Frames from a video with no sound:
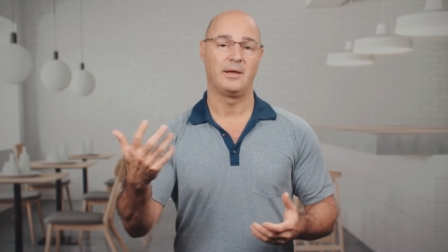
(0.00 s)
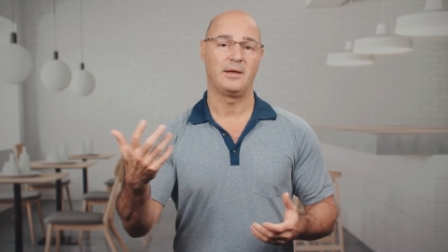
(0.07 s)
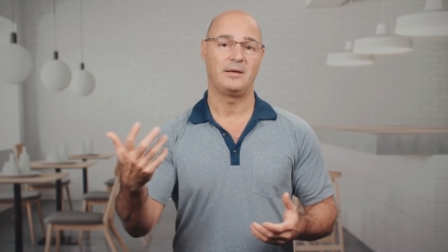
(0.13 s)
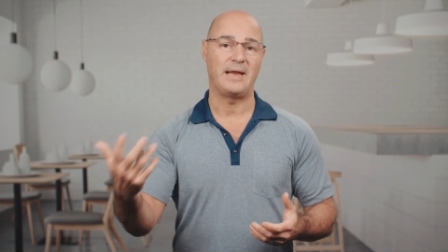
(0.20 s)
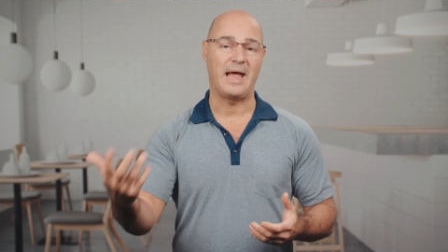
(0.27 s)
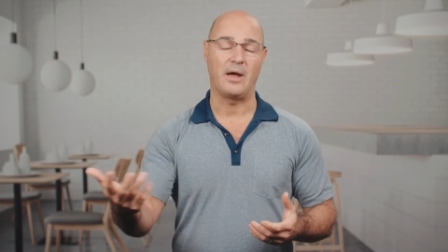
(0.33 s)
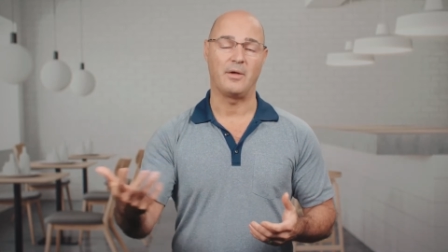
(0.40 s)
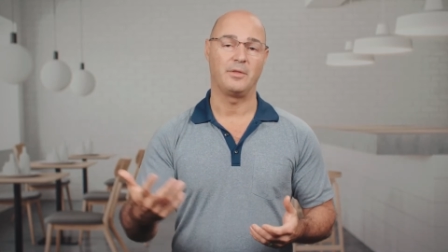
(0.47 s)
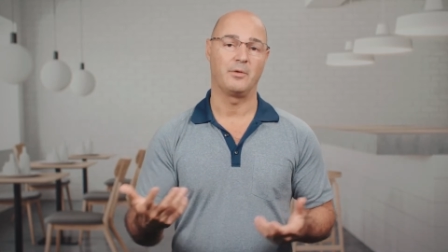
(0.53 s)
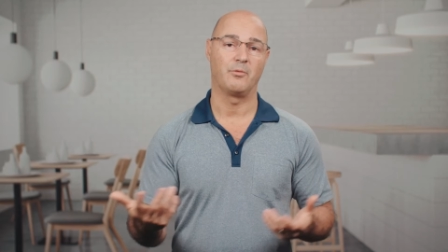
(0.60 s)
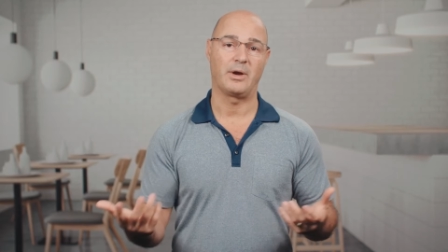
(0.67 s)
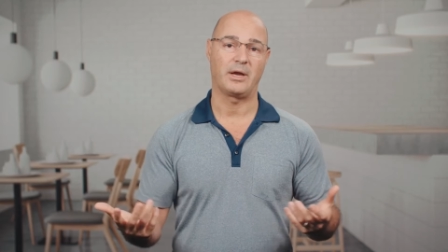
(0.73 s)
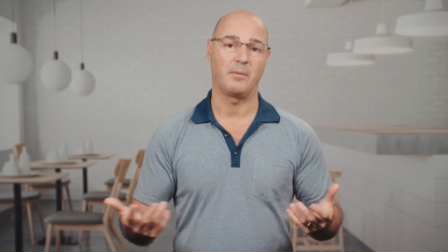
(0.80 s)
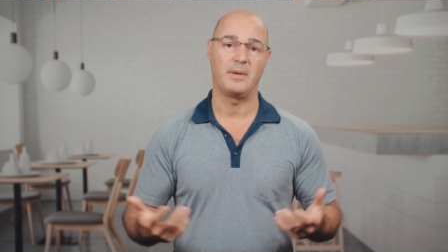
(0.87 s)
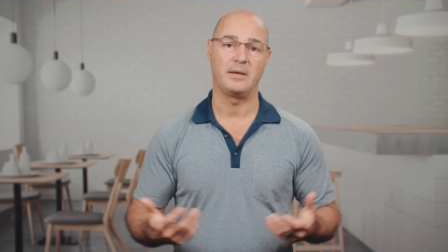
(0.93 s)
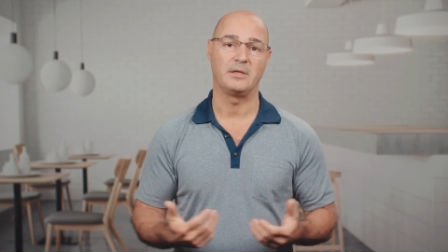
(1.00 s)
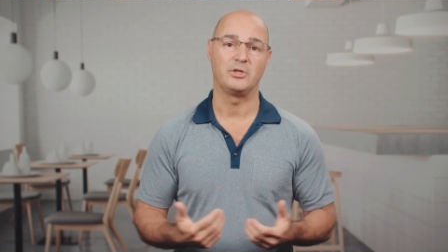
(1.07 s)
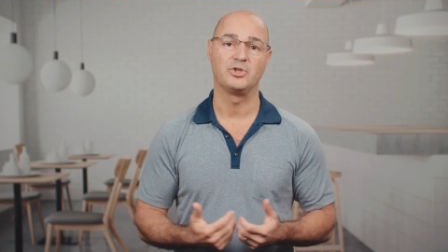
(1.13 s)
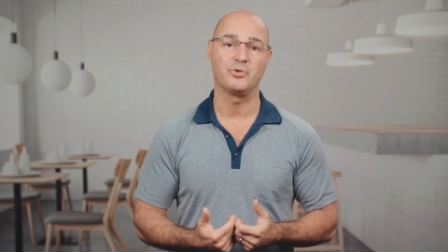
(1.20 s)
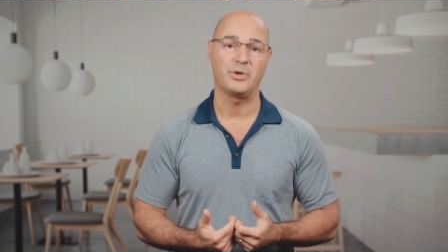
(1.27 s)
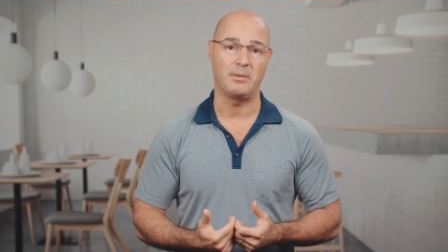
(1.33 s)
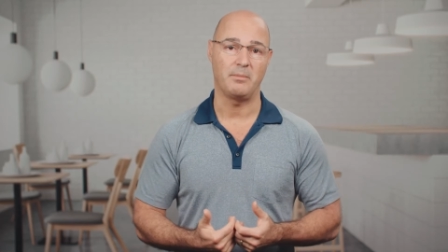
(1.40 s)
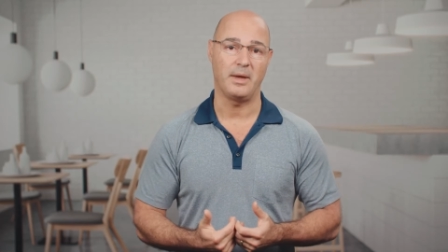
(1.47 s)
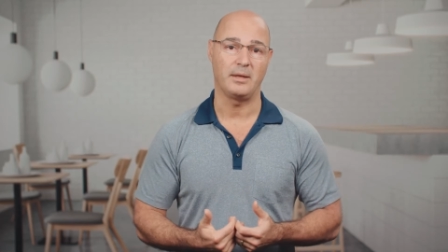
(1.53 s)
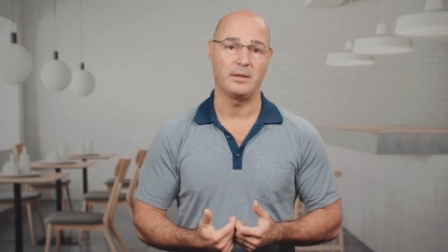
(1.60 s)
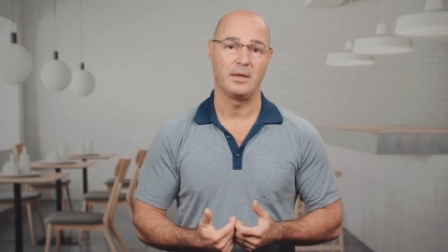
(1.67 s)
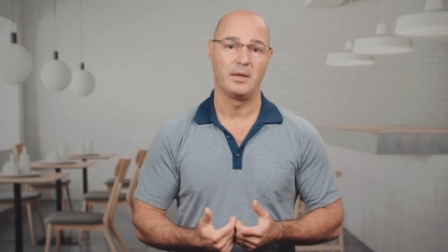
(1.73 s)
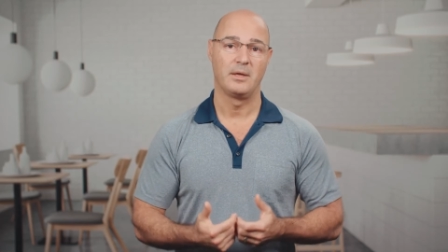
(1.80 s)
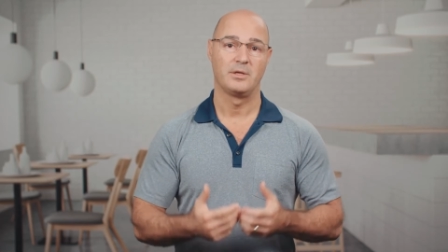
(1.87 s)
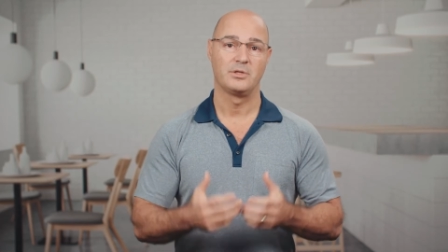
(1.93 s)
now the recommended treatment.
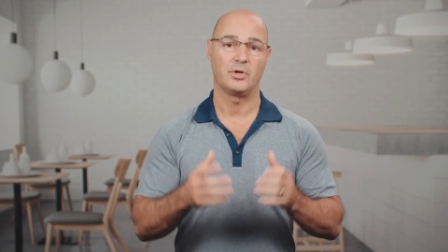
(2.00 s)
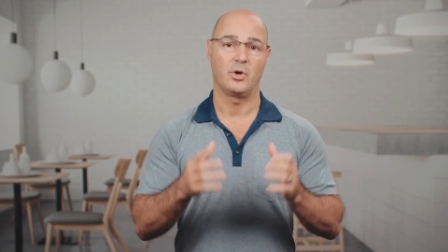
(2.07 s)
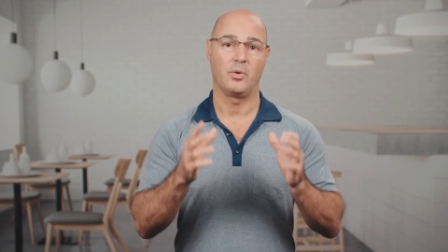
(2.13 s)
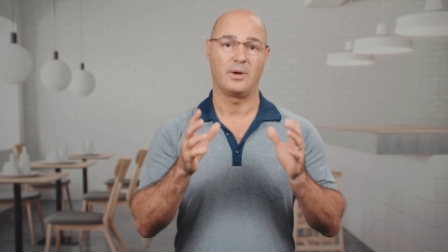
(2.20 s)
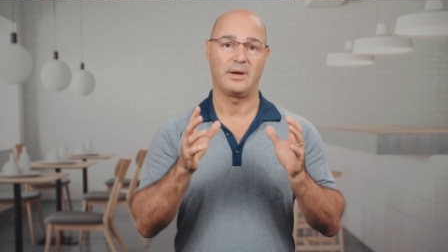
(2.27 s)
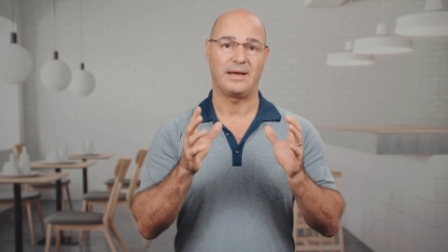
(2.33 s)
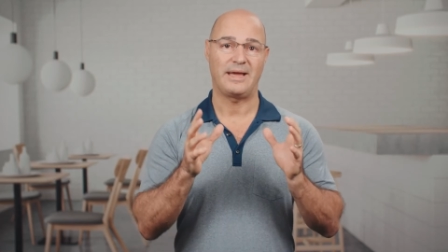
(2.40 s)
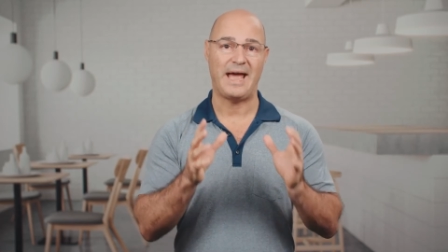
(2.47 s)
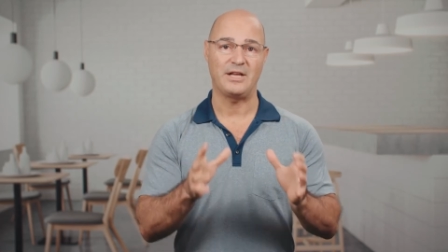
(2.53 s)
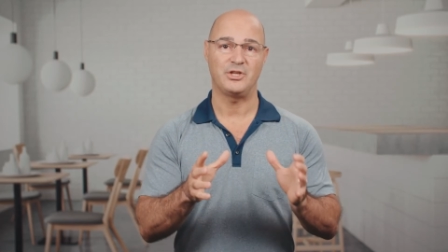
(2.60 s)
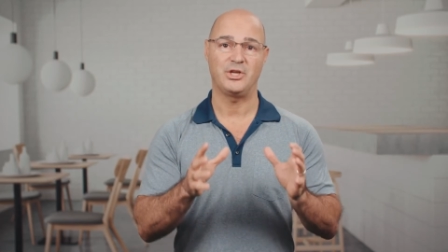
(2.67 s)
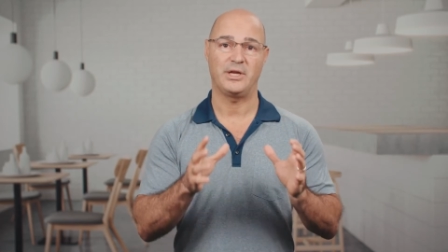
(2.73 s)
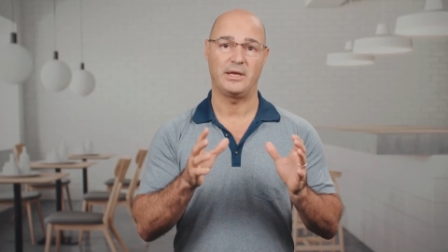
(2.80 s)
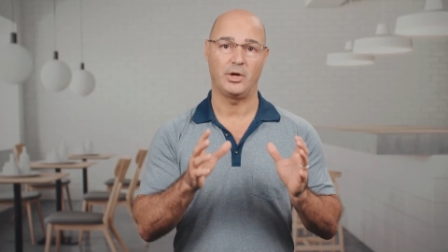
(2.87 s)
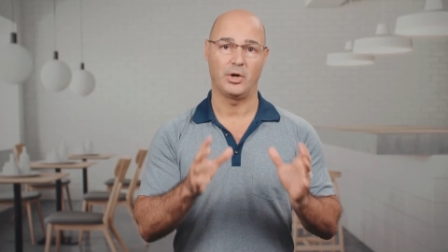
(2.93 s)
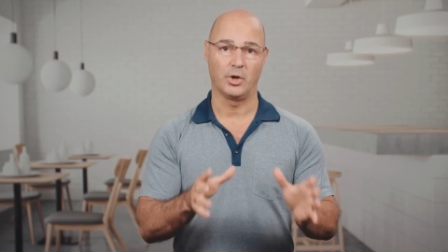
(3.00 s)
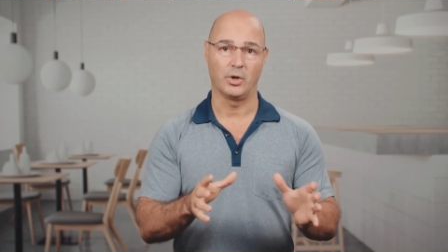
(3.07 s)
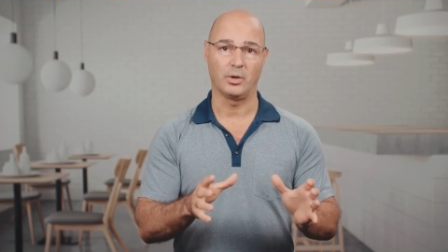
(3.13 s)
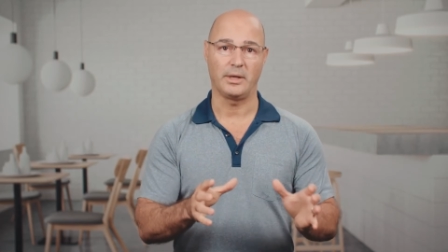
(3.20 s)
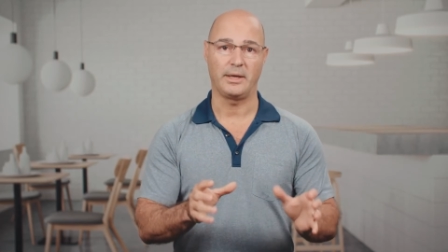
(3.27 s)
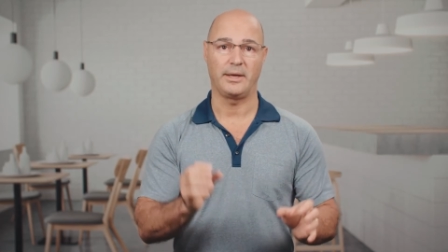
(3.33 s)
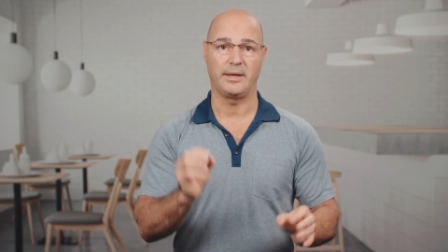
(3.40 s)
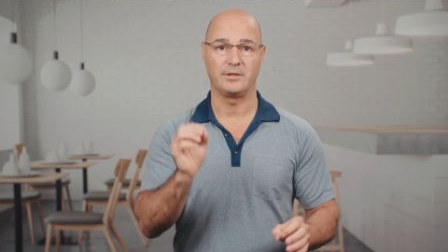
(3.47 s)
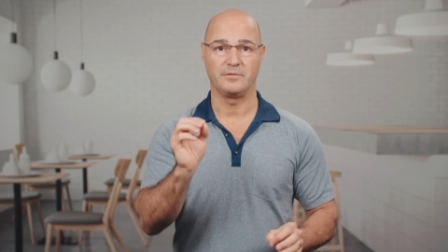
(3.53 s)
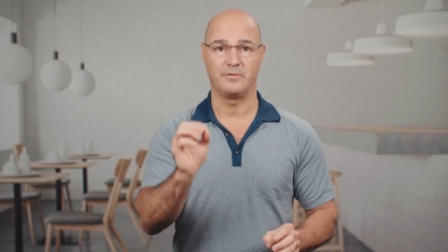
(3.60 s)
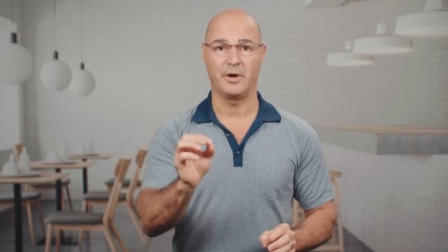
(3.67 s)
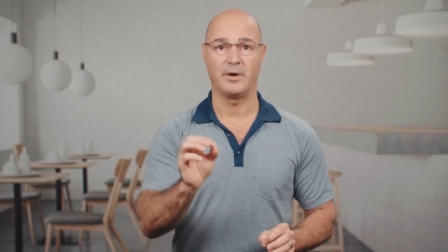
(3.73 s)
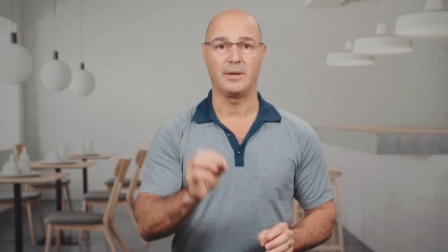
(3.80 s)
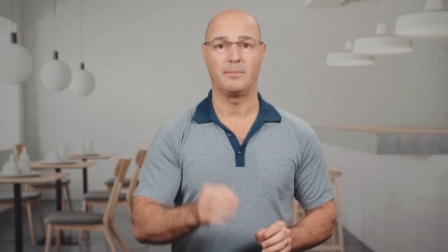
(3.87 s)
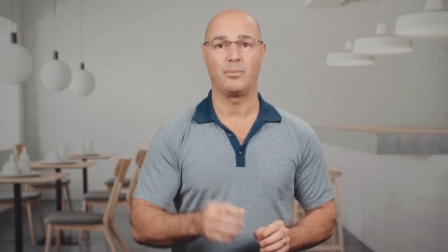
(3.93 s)
So catching it early is
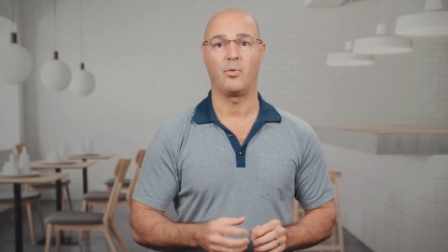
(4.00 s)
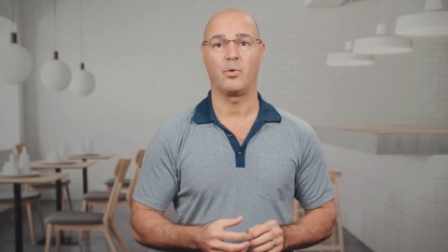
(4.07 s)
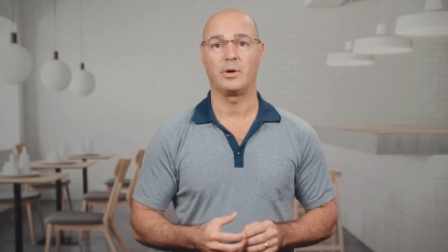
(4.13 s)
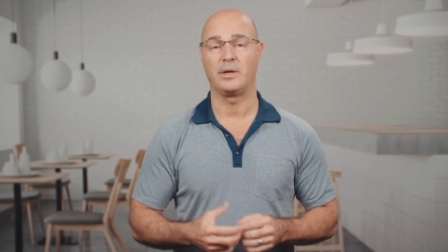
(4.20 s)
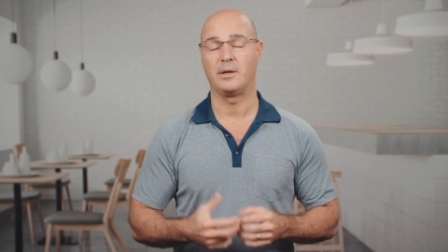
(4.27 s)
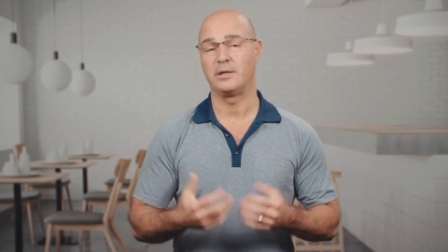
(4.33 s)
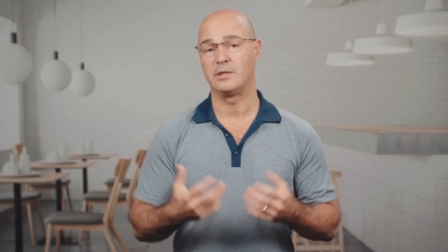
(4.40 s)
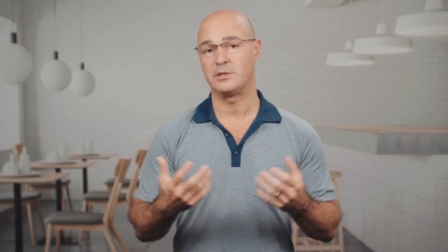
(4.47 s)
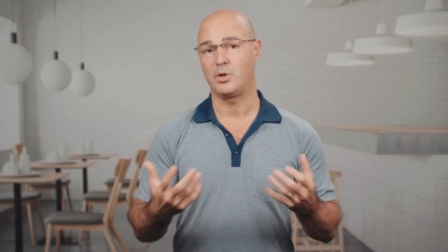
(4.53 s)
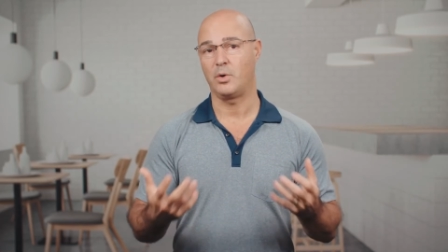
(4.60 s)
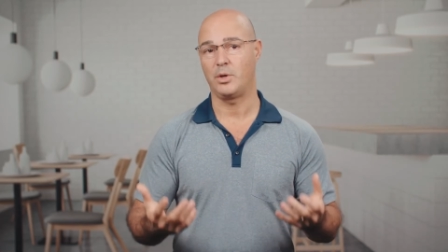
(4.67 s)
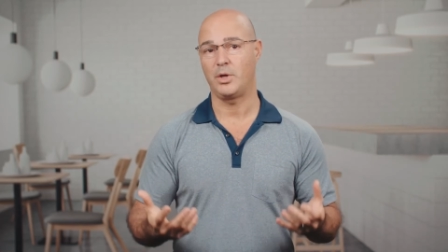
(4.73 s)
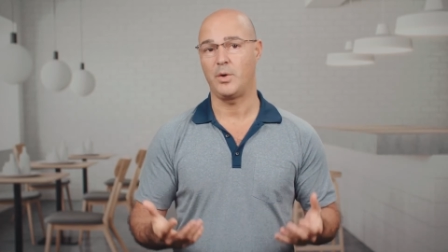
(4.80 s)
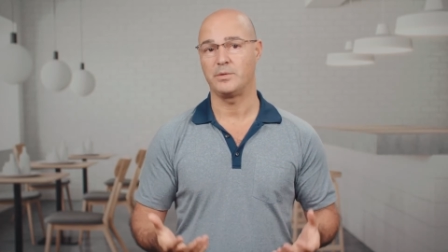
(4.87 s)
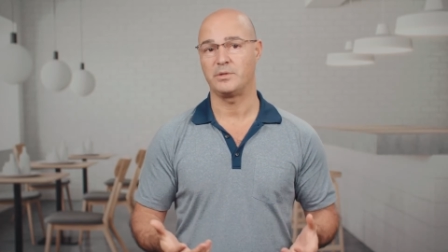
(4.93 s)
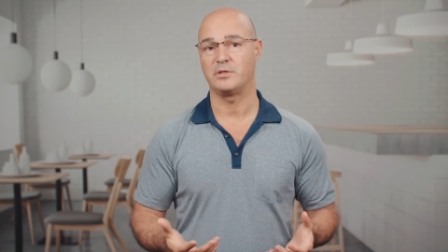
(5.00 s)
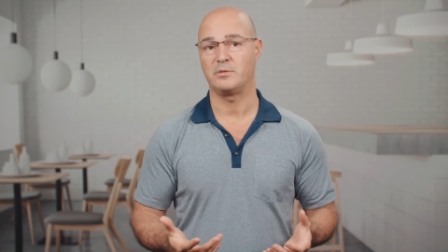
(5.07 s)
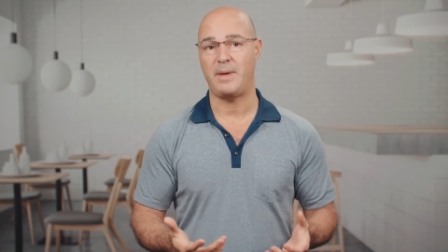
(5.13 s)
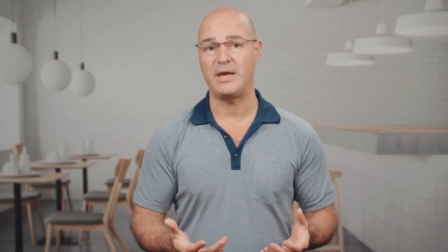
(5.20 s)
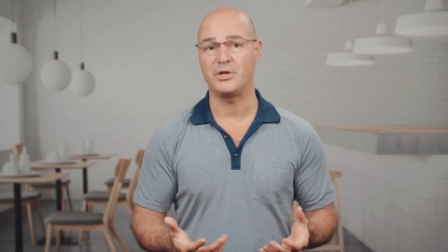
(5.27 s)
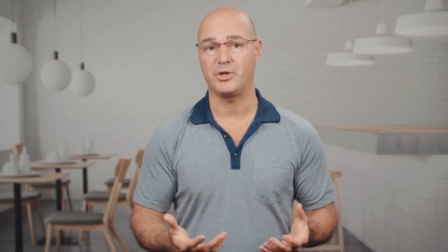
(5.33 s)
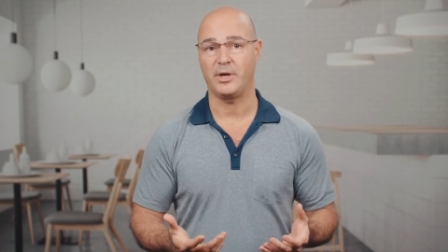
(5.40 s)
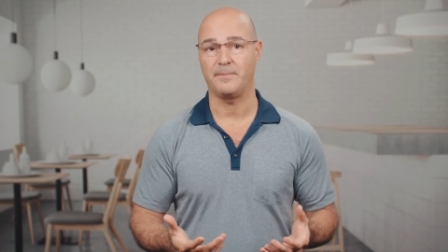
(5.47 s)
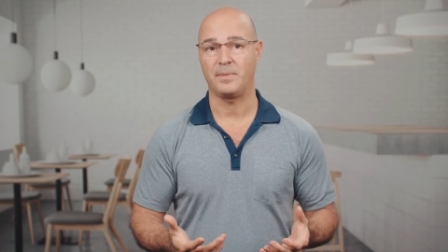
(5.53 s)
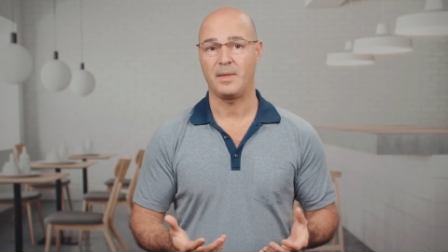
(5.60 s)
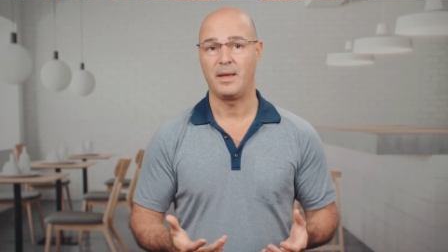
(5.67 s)
very important in the scoliosis patient.